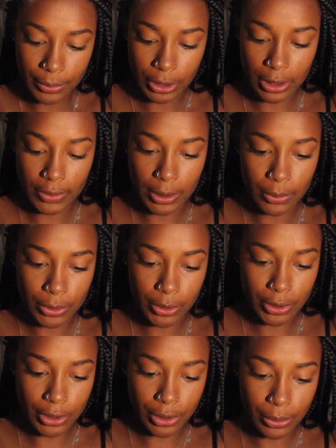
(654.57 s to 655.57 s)
Trying to figure out which
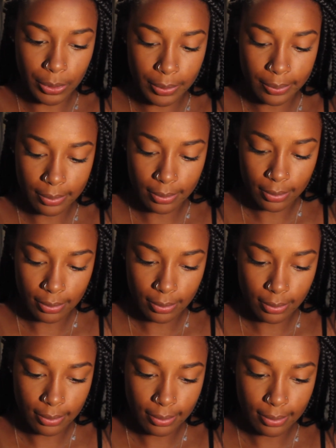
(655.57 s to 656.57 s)
one is the new one.
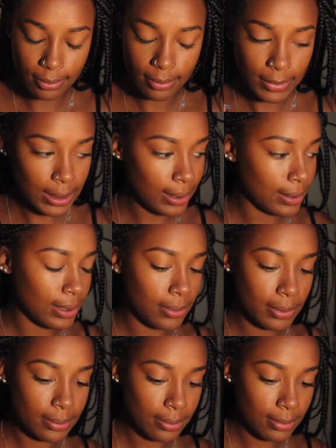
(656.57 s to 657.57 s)
I think it's this
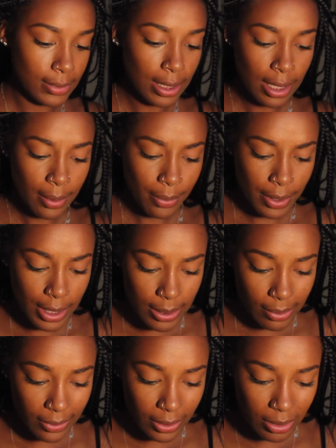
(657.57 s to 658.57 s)
one, but this
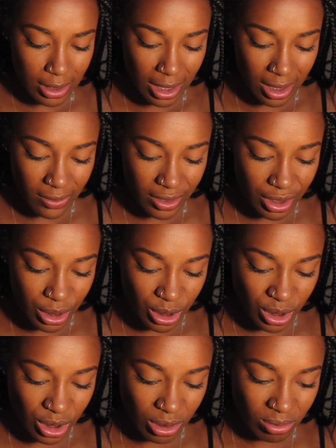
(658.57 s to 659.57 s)
one feels
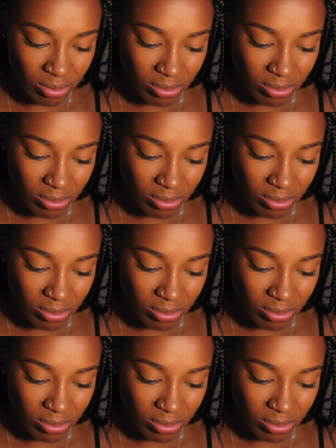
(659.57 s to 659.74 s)
heavier.